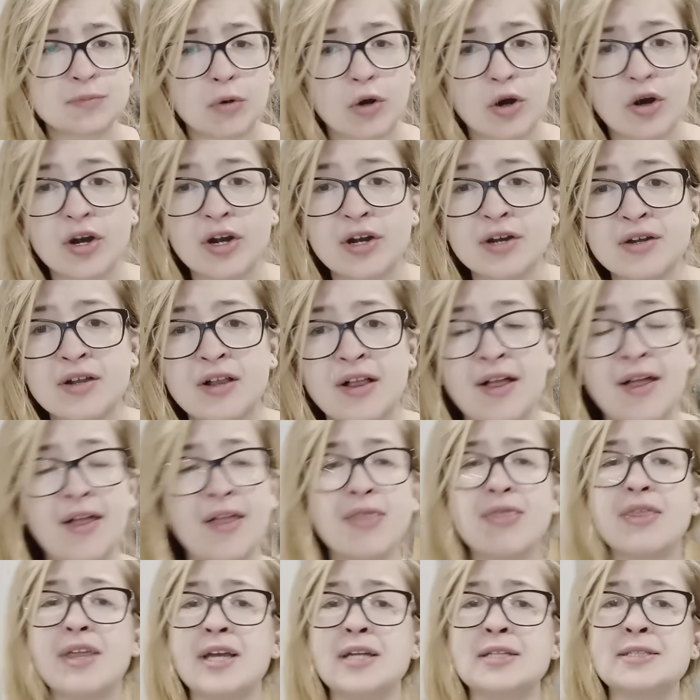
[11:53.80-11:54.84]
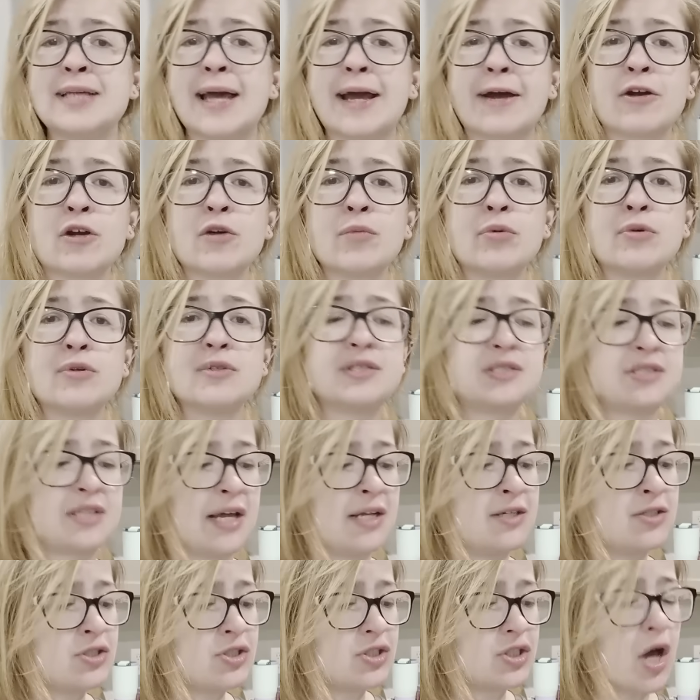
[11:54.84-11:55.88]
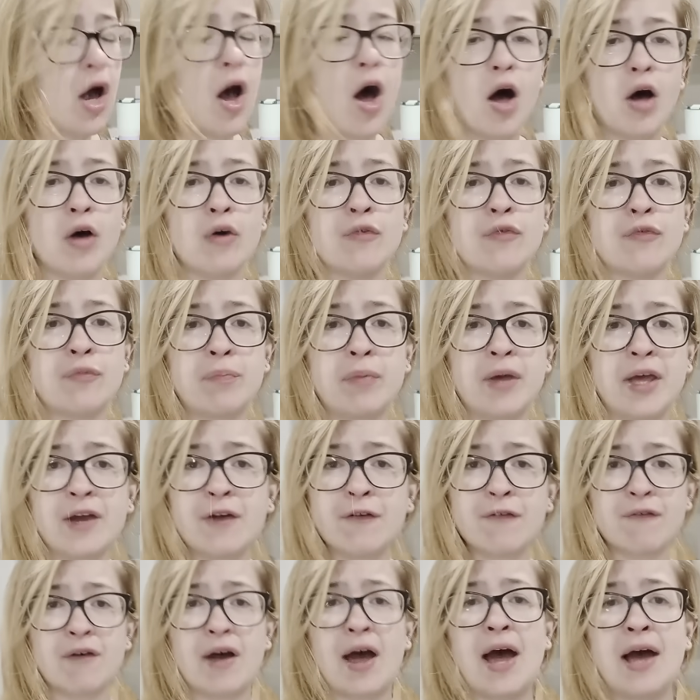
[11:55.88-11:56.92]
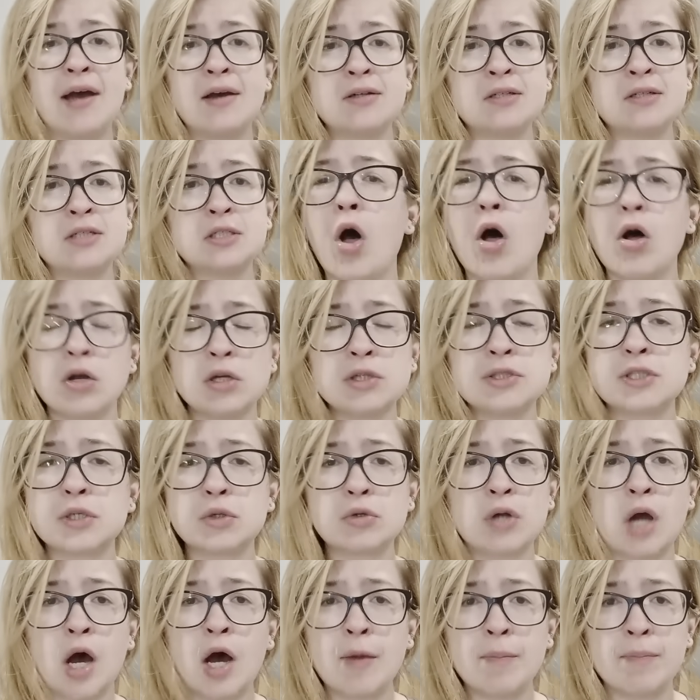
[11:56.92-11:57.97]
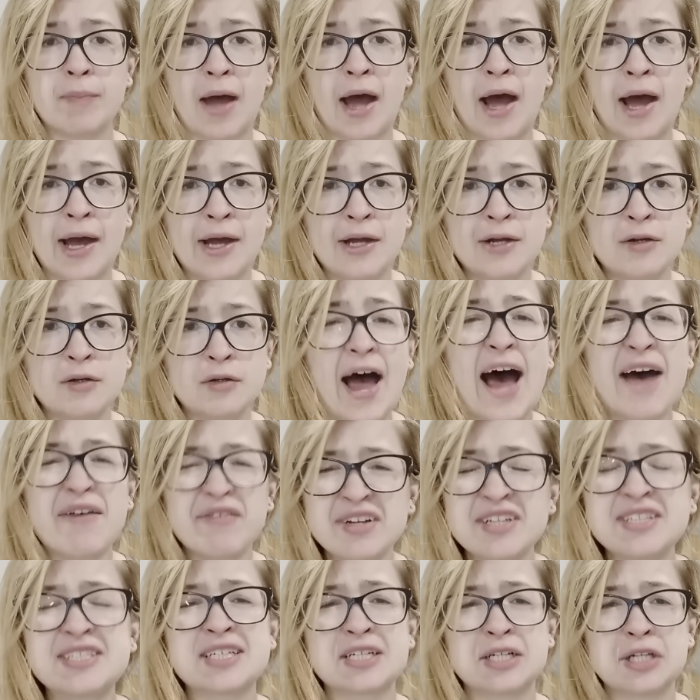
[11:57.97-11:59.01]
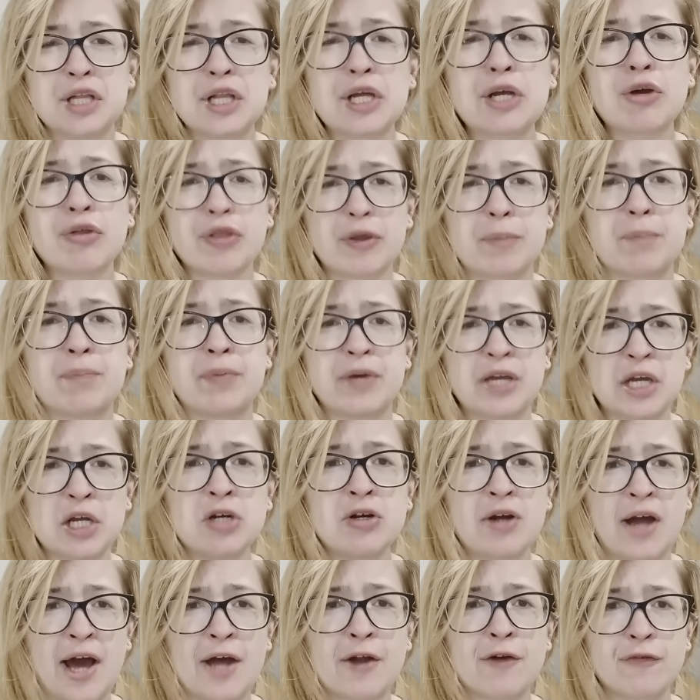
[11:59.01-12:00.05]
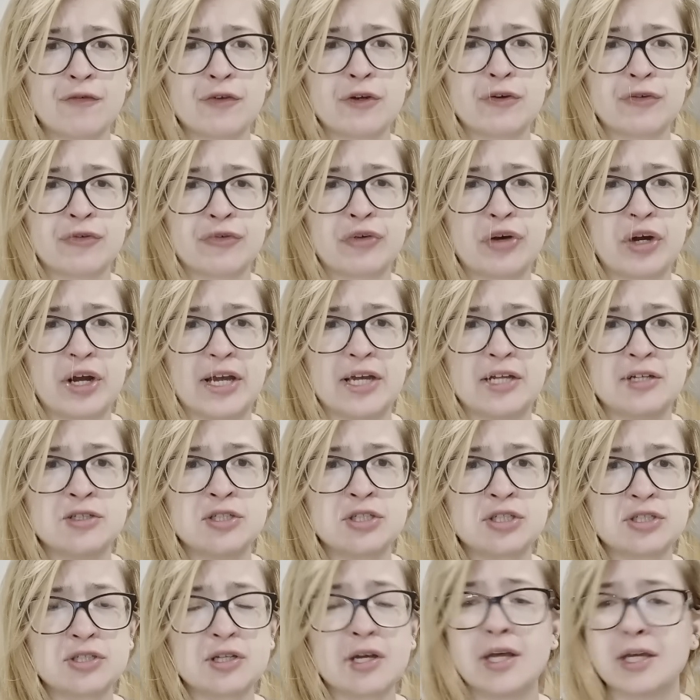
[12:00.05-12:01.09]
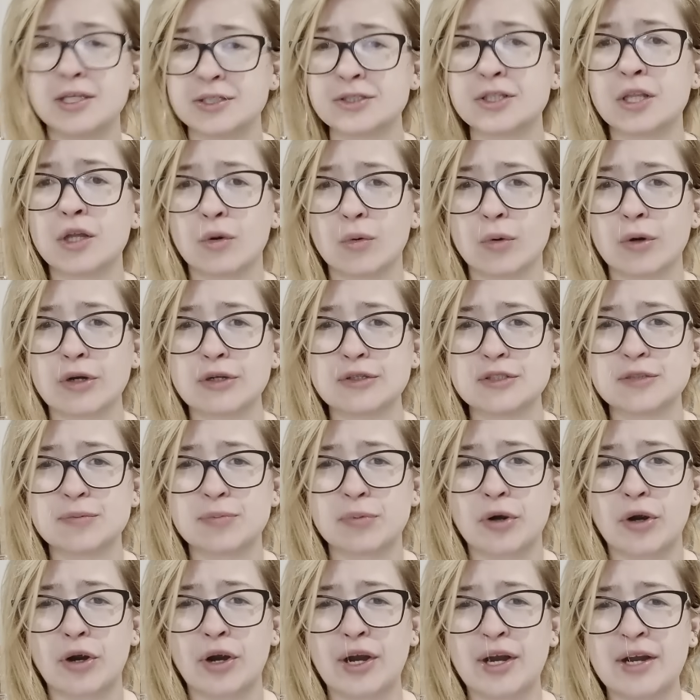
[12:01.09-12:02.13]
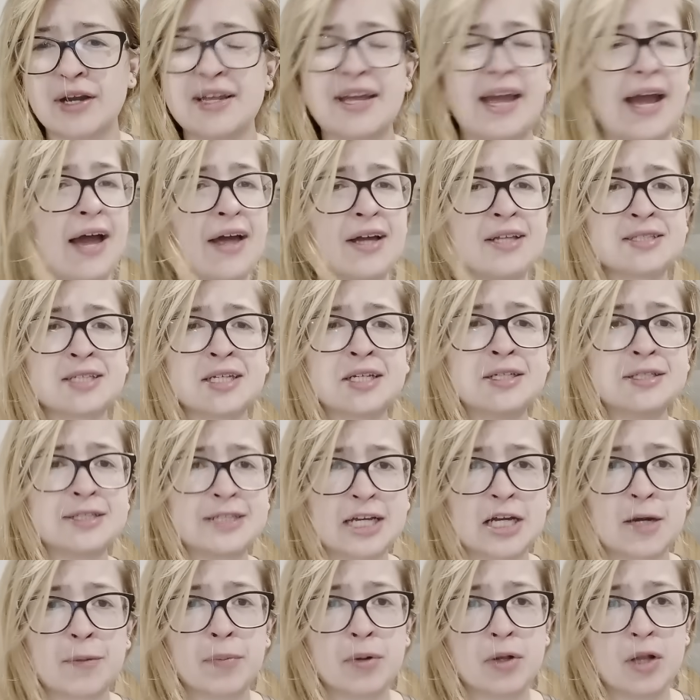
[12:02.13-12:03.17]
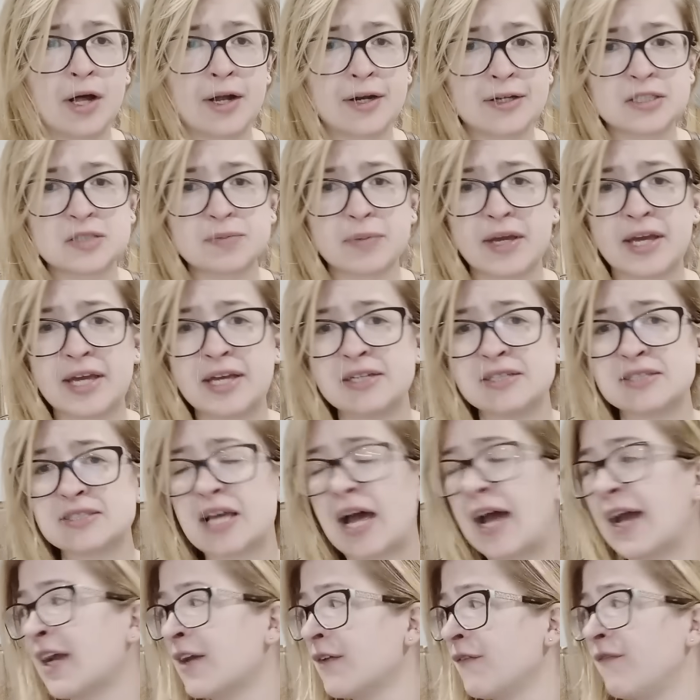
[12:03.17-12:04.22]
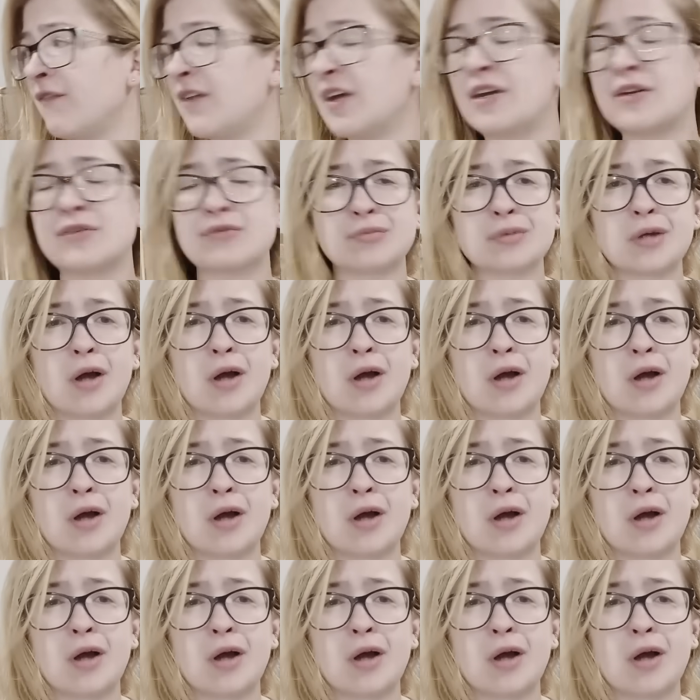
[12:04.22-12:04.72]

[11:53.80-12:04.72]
part. The terrible stench of pig fat, also not bad. Having to clear the beer out of your fridge is the worst part. Yeah, it's gonna take up a lot of space. I could fit